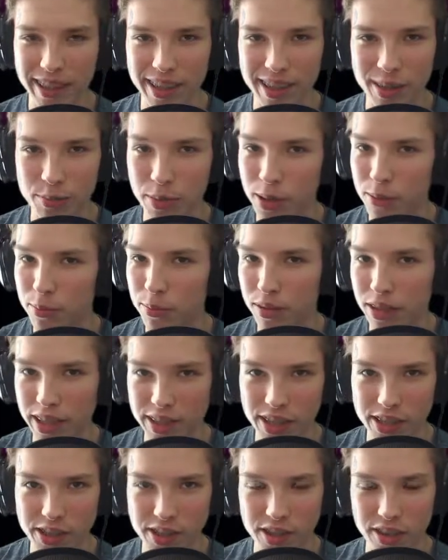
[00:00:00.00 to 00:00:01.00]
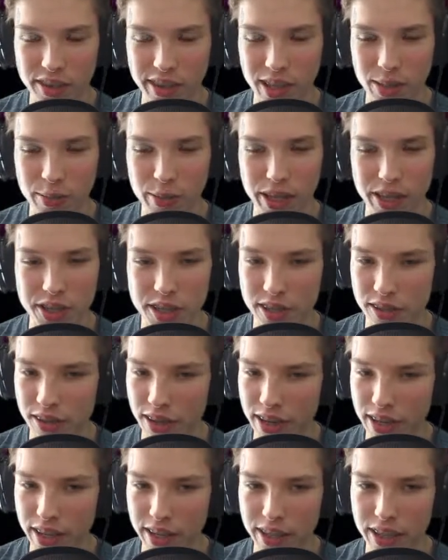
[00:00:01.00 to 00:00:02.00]
but PlayStation's going to be
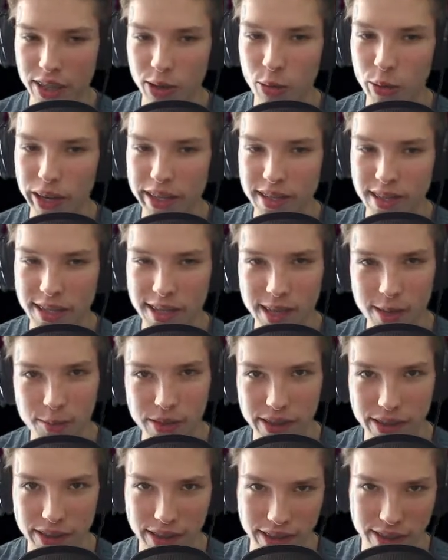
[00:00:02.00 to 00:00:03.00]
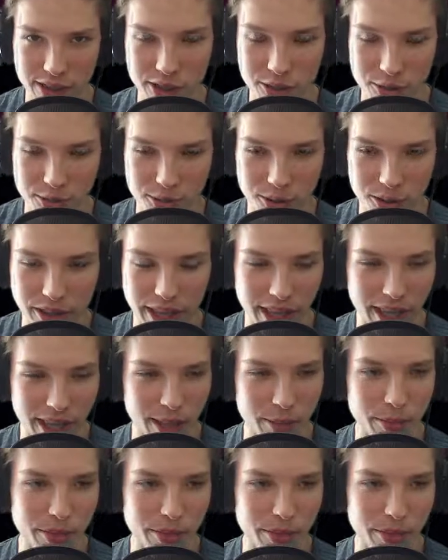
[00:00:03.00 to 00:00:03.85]
integrating quick tips into their games.